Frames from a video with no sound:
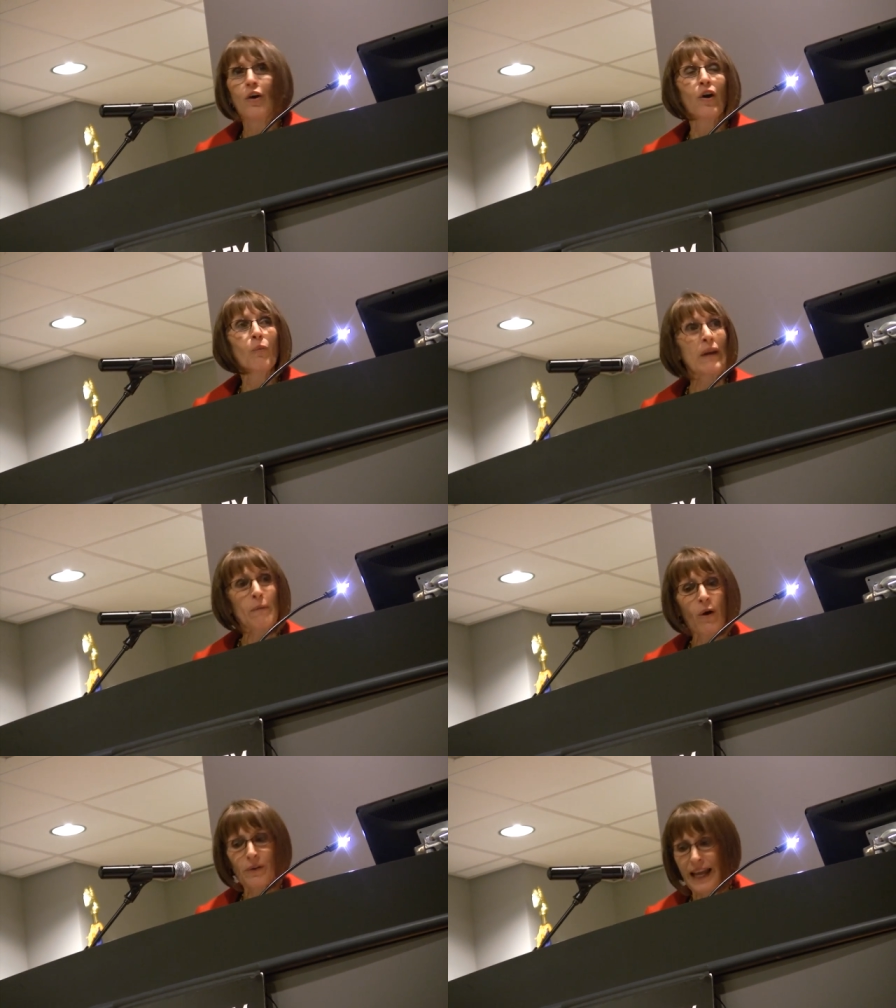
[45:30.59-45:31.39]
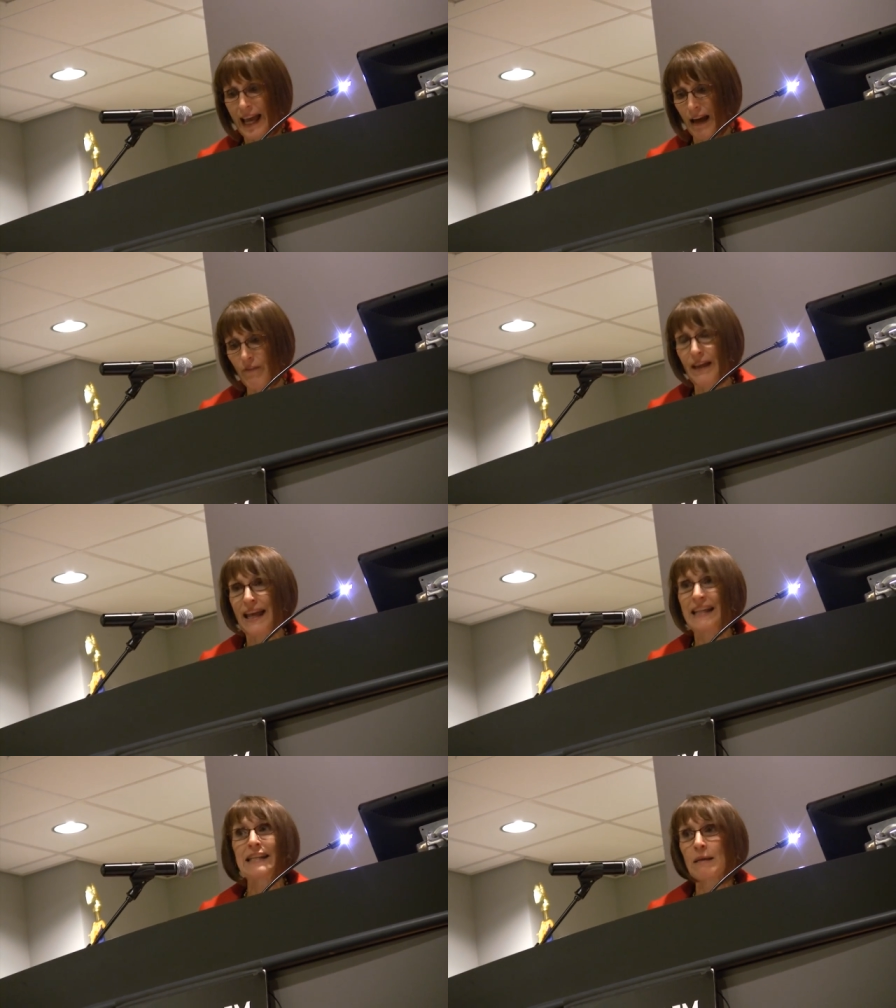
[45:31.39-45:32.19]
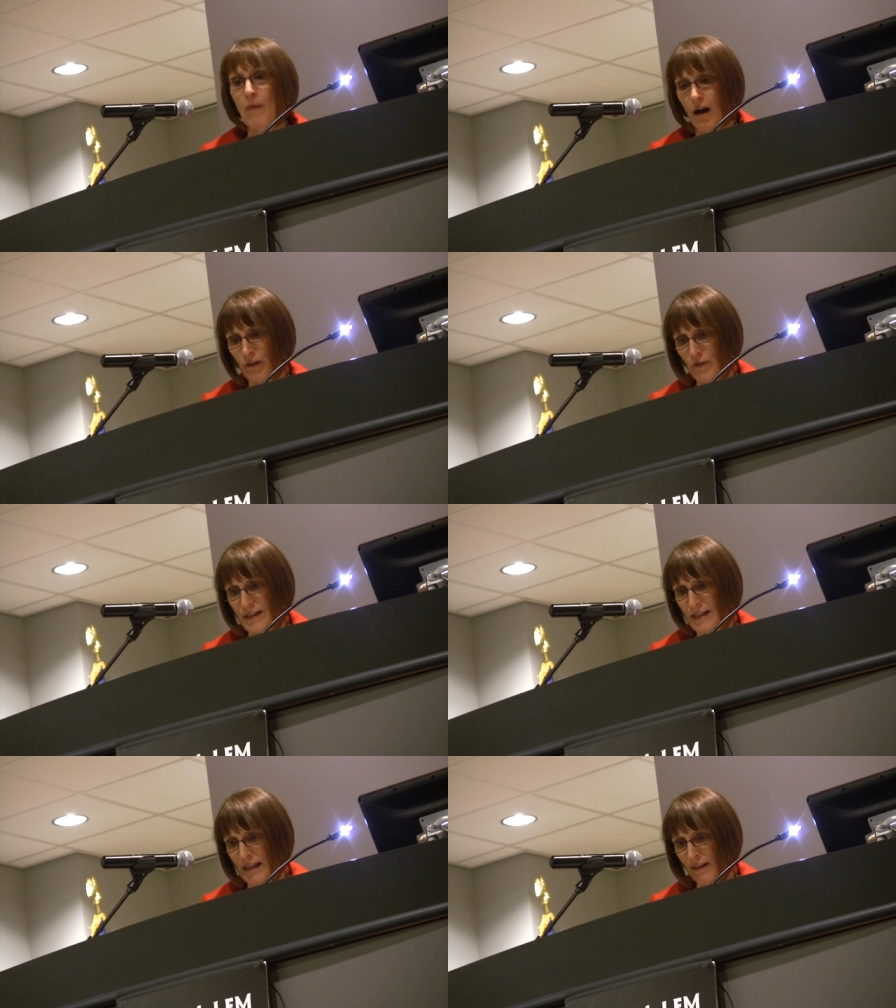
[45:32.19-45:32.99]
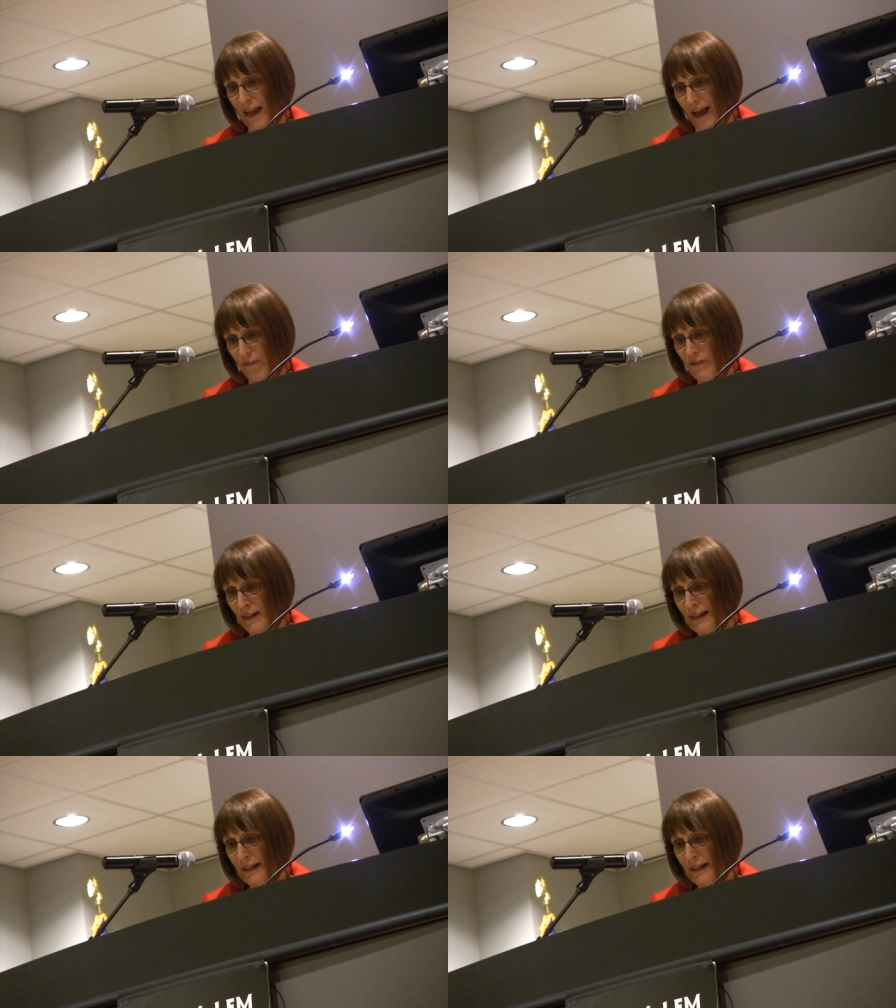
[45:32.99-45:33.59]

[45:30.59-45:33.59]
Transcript: or we won't have any democracy left.